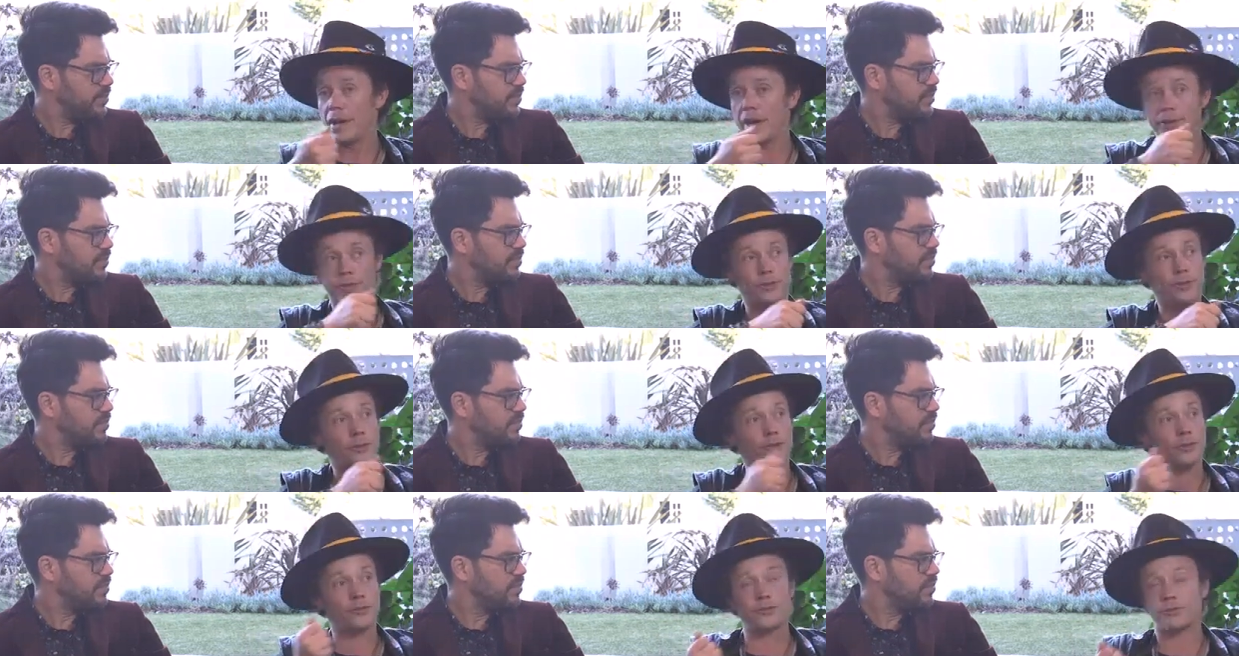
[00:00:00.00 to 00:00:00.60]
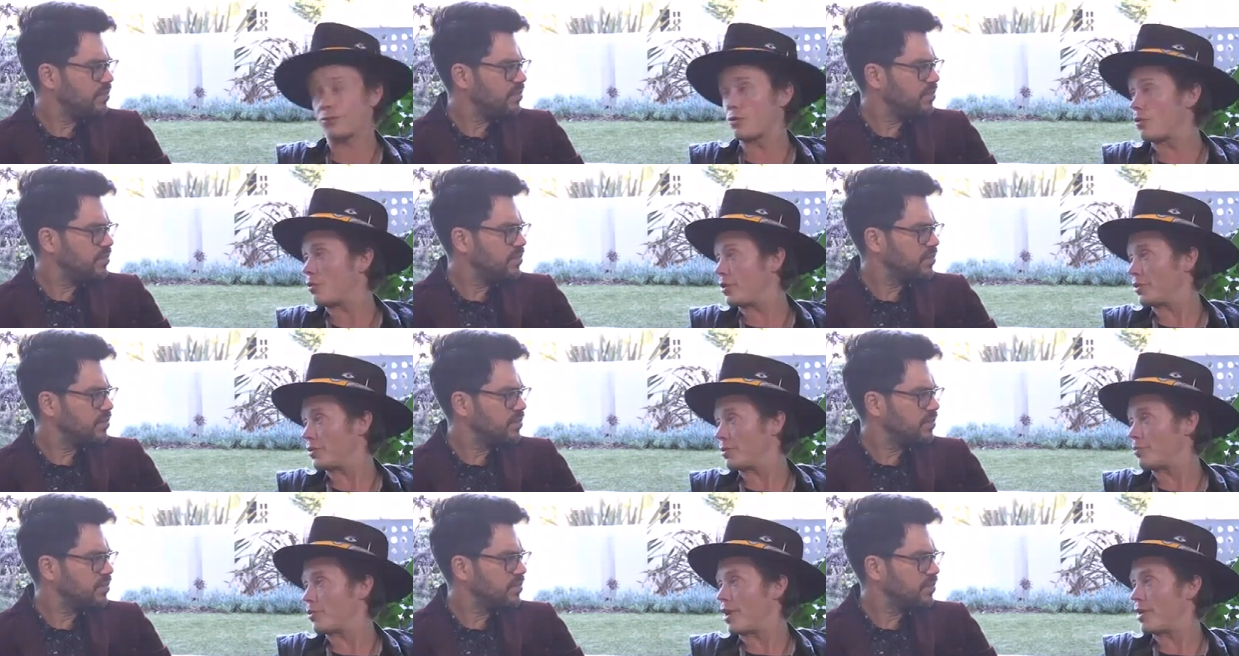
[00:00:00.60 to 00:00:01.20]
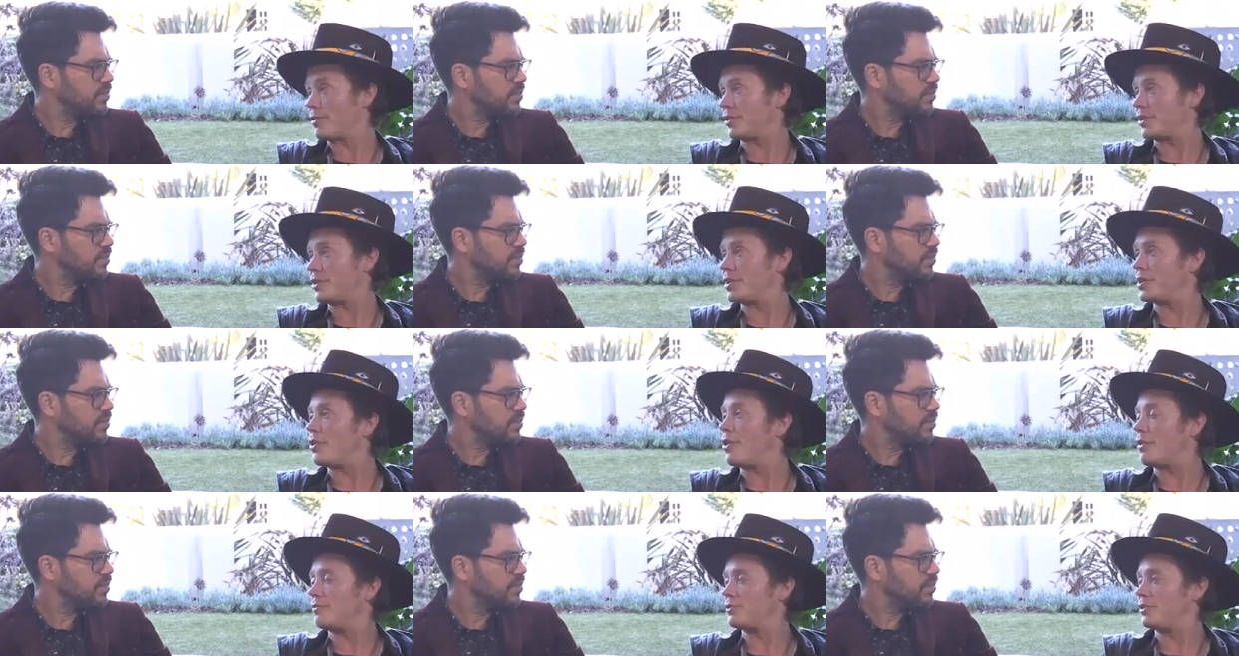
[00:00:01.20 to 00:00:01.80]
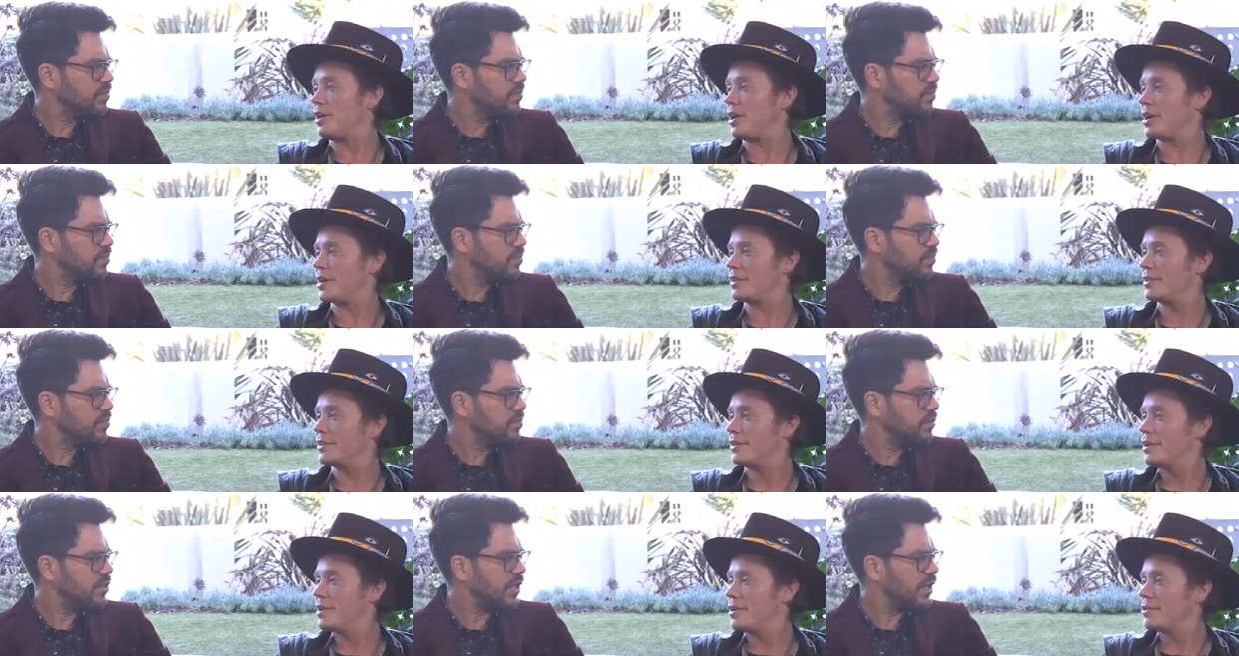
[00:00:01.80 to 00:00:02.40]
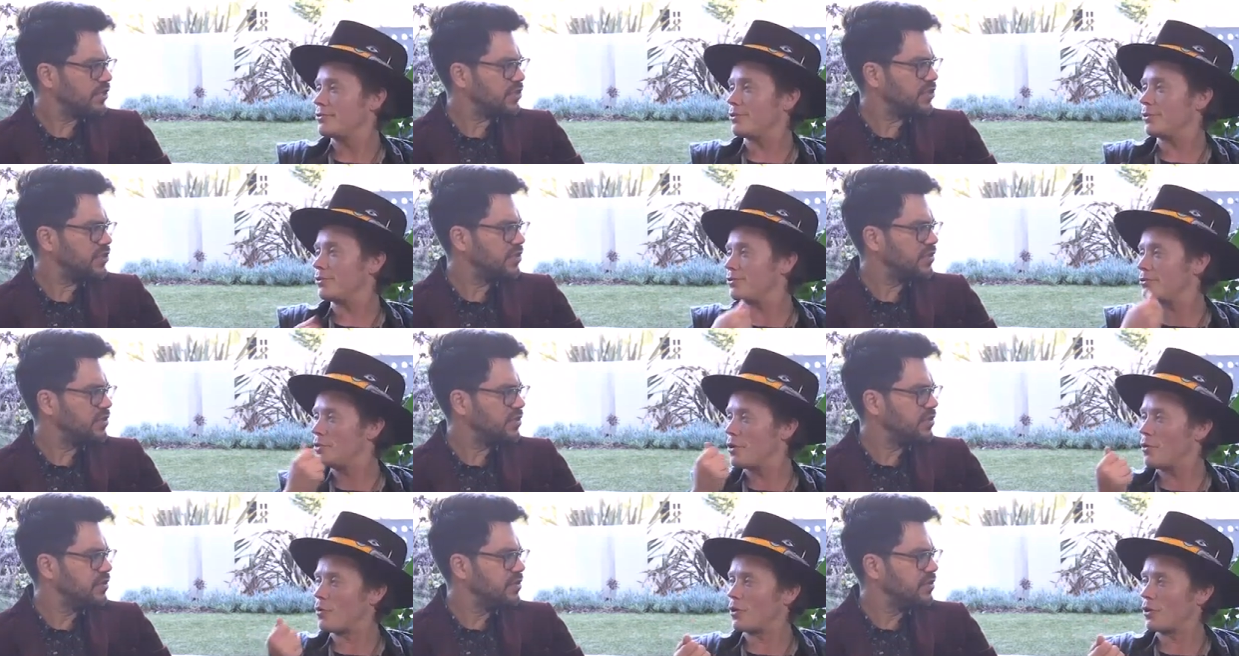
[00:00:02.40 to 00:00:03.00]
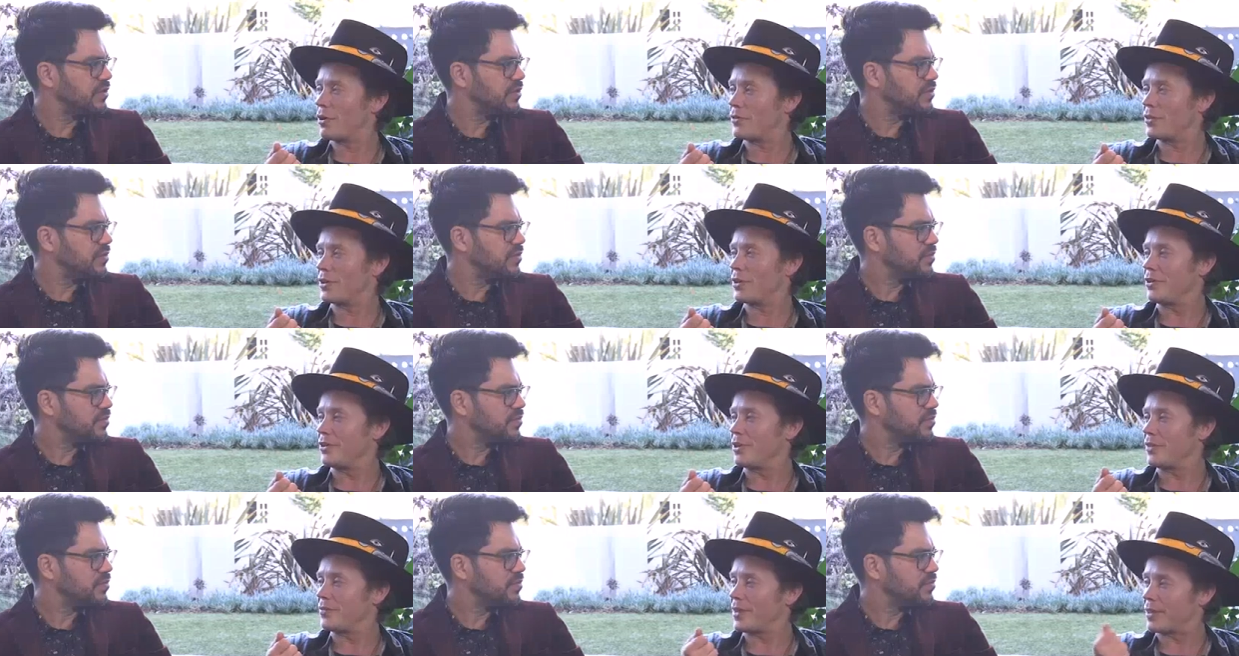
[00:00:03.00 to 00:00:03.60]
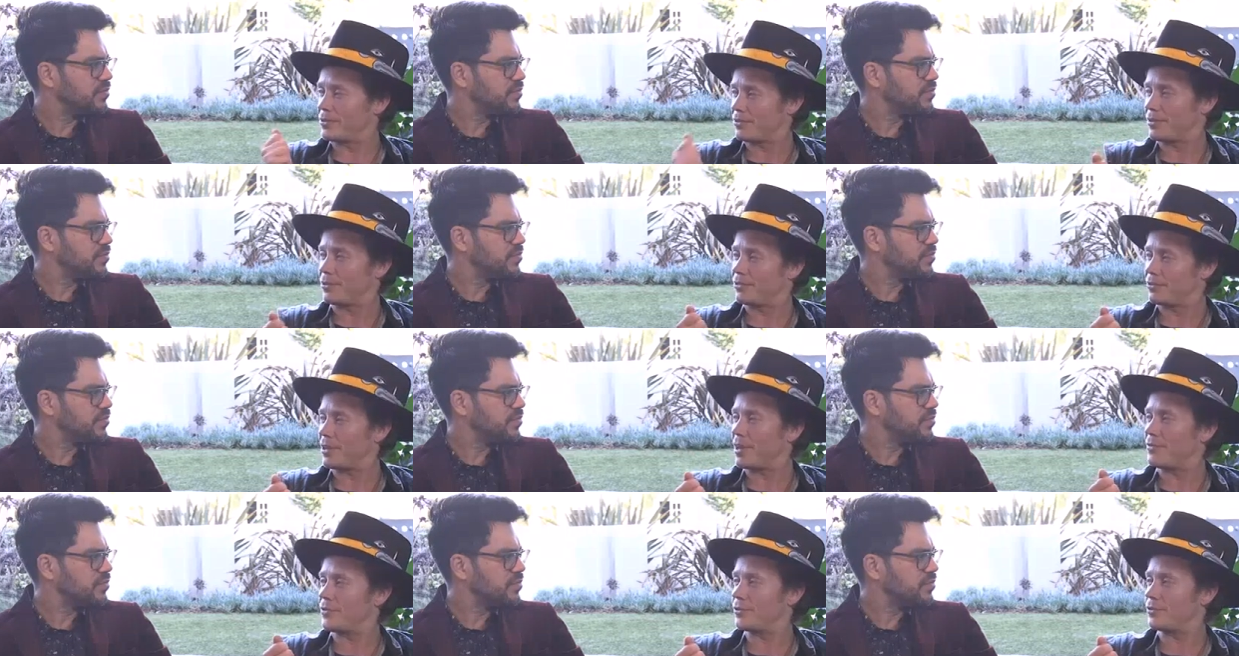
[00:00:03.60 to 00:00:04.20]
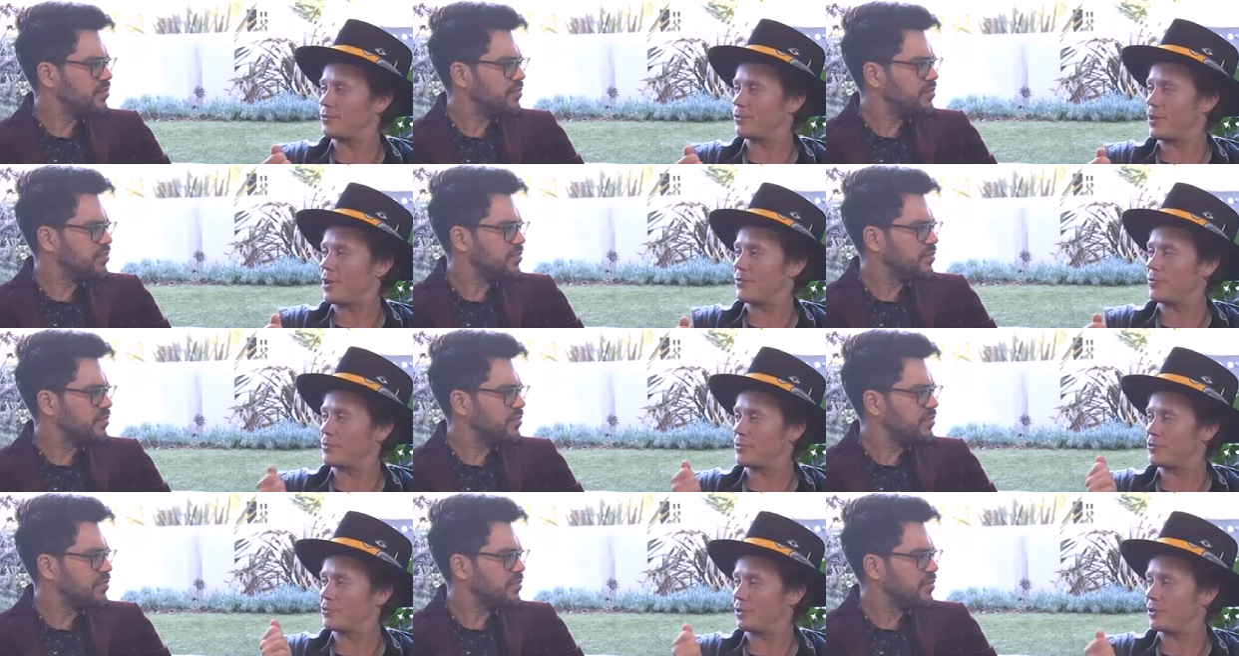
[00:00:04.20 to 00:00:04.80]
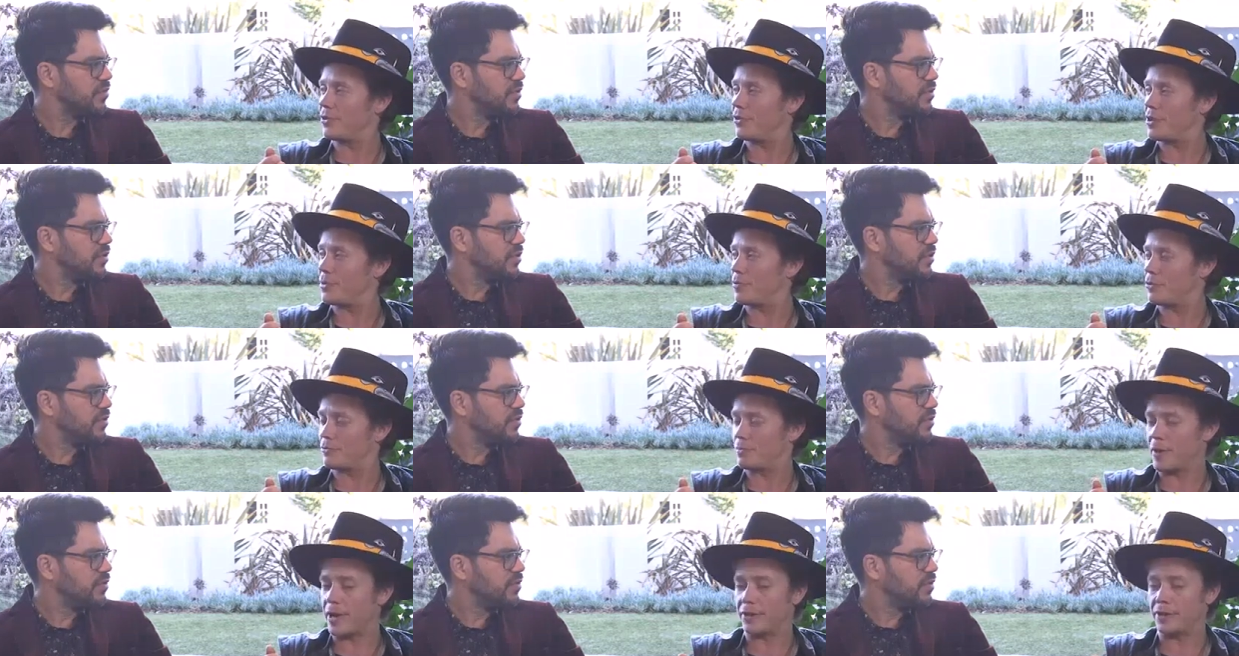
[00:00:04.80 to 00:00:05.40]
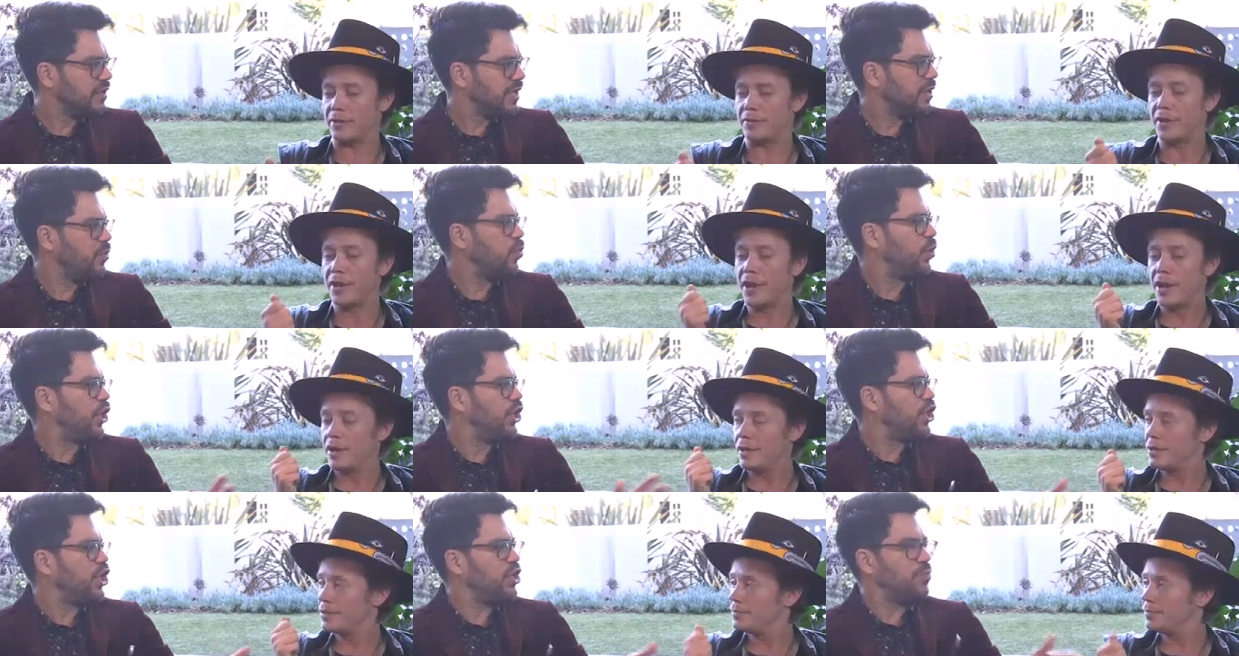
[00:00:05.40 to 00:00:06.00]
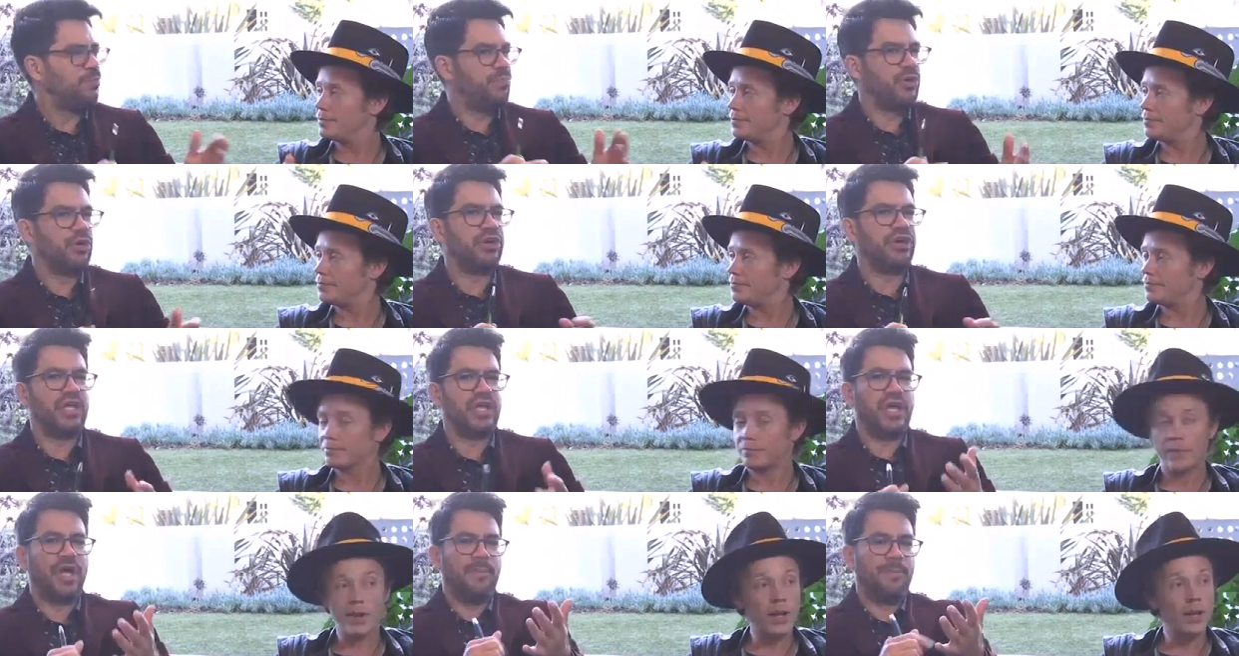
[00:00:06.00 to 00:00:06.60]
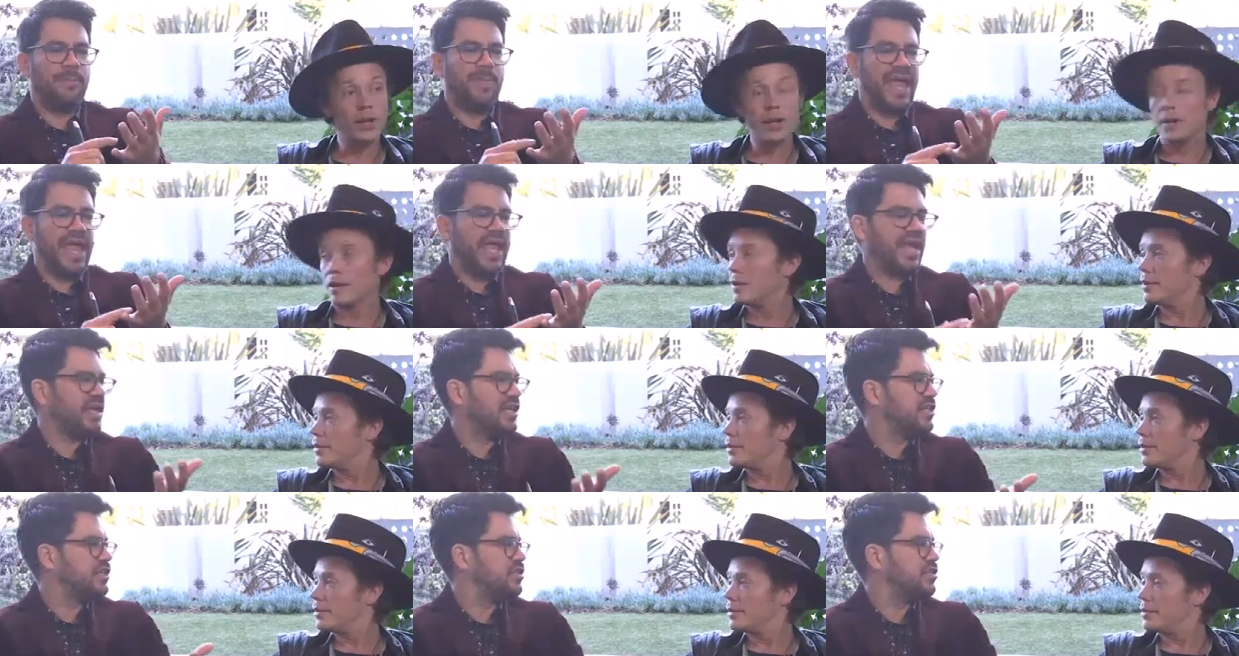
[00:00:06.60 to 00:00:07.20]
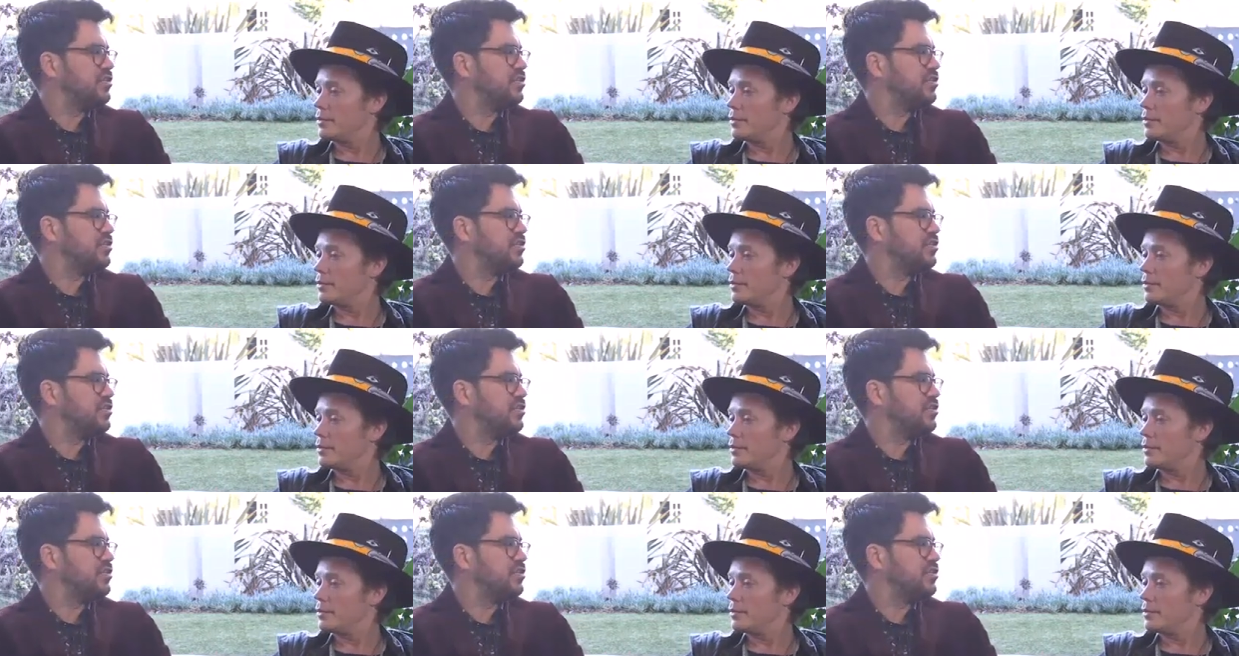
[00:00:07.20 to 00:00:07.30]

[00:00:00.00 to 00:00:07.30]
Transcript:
Speaker 1: And so you're just storing the private key offline. Yes. So it's nowhere on the internet. That's the safest way from a security perspective. And where do you put it? A bank